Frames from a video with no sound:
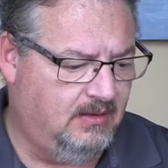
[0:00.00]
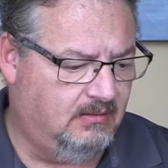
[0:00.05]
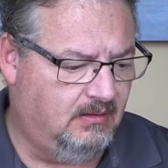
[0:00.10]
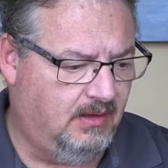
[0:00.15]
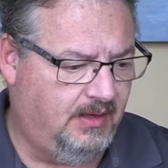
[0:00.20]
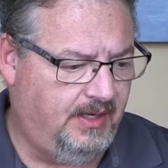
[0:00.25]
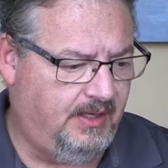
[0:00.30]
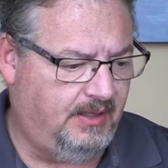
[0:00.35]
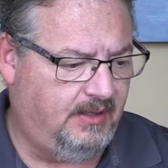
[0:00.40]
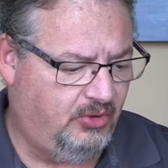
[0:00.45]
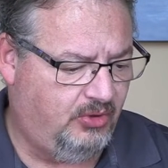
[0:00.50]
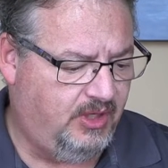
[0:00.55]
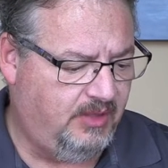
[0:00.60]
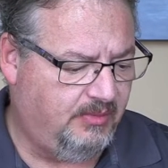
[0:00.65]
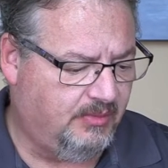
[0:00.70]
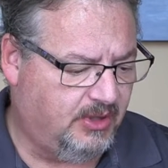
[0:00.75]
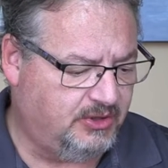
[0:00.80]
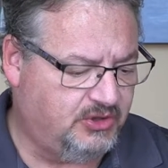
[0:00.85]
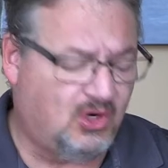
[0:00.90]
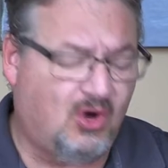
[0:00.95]
like pretty
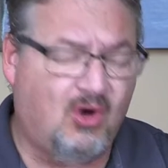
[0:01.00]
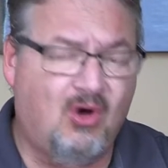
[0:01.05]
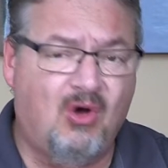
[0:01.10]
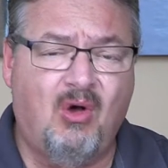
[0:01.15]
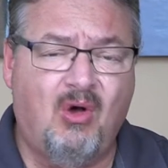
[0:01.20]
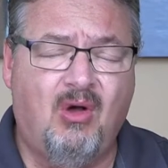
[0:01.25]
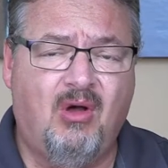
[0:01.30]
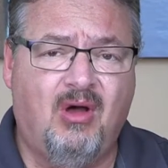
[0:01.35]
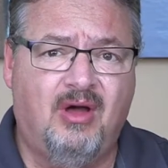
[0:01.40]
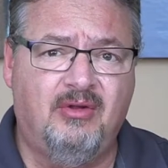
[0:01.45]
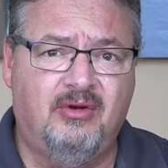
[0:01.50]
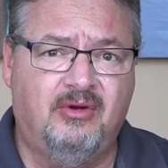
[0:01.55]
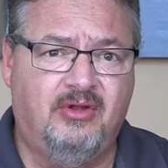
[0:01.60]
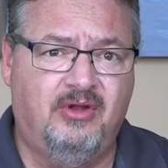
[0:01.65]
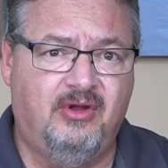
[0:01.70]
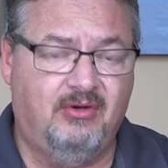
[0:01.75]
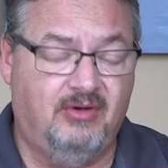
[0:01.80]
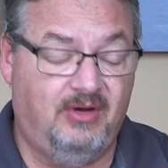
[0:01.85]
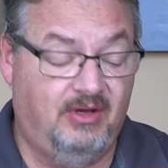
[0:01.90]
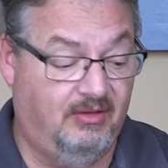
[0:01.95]
much all other
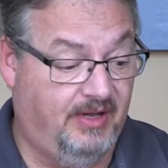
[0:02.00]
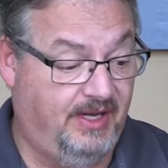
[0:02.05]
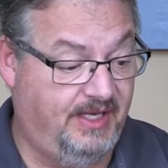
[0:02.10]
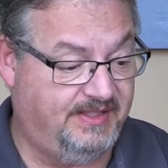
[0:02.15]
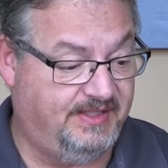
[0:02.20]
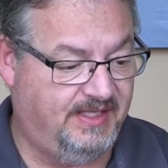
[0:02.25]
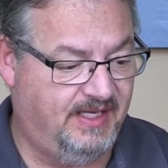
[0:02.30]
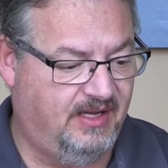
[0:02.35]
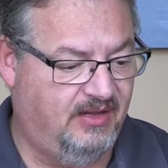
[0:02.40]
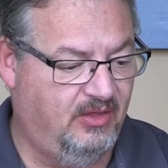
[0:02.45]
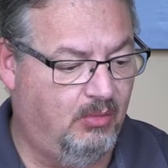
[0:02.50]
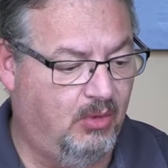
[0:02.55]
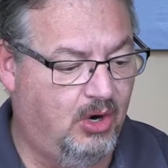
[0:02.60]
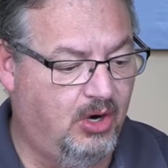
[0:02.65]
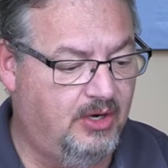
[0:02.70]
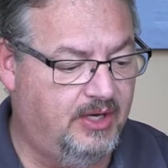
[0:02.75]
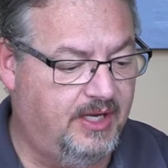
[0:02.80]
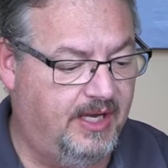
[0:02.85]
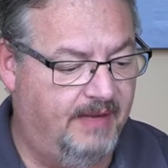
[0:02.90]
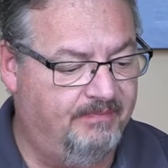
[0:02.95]
curing lights on the
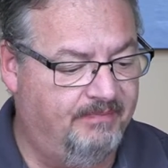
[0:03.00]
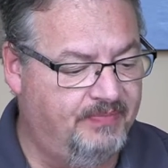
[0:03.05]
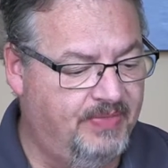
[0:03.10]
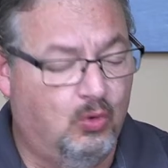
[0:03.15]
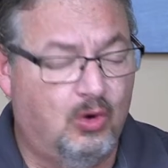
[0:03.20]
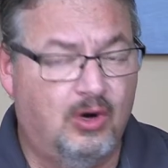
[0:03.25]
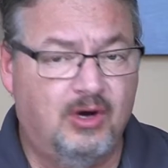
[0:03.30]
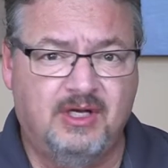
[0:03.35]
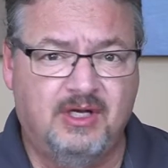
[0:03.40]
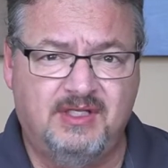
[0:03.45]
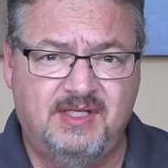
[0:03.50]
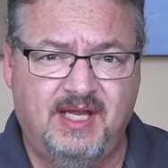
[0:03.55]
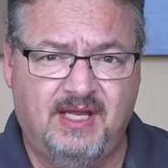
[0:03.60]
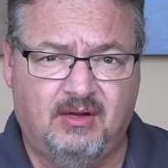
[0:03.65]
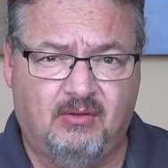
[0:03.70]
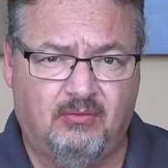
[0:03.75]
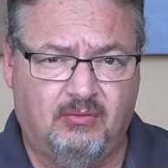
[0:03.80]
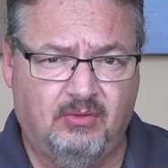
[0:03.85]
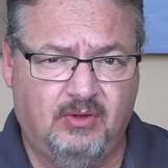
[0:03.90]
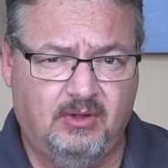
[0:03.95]
market. We're gonna
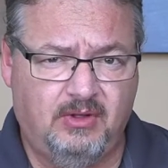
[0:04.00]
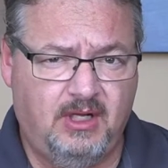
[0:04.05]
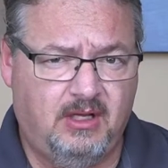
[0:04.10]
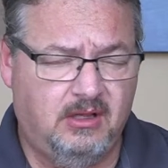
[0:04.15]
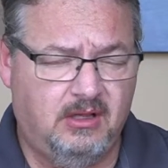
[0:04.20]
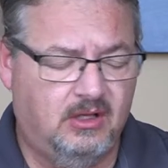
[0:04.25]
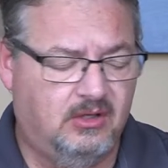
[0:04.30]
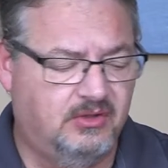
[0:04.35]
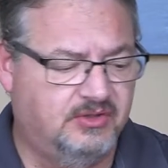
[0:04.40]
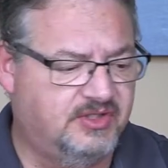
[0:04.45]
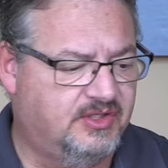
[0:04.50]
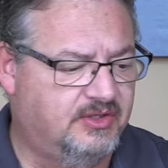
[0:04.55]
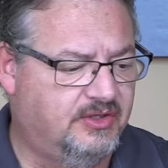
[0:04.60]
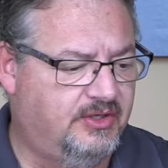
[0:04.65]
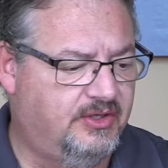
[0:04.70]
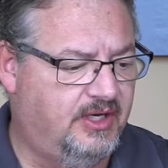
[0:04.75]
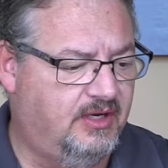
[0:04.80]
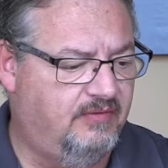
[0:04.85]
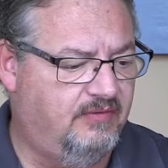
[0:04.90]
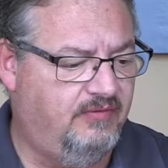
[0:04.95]
take a really close
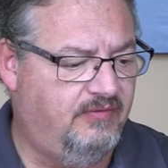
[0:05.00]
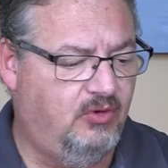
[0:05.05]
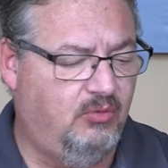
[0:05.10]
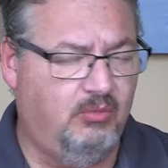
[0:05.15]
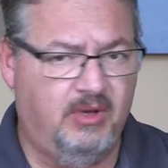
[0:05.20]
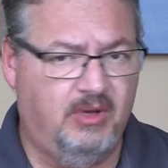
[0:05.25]
look in a few